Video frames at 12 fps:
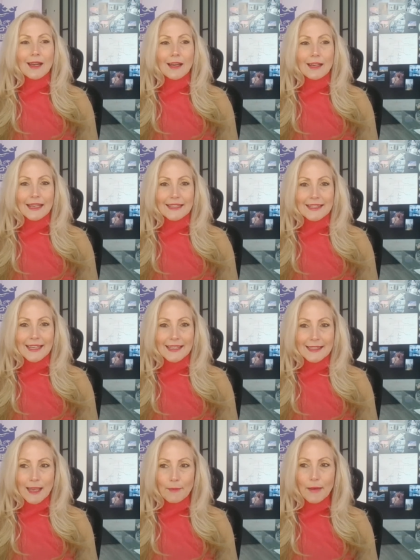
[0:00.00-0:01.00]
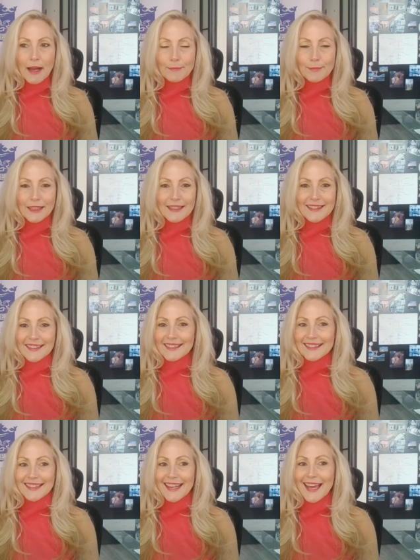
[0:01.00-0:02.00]
and I say semi because he
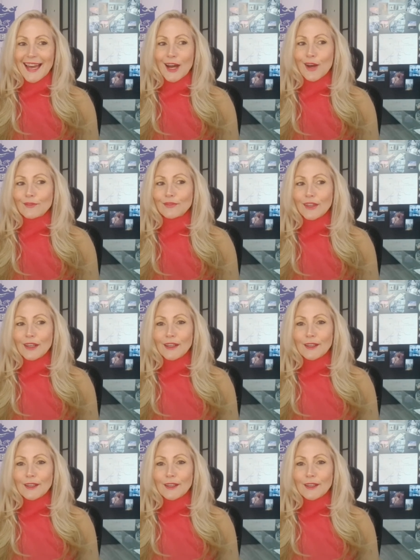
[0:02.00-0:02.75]
doesn't have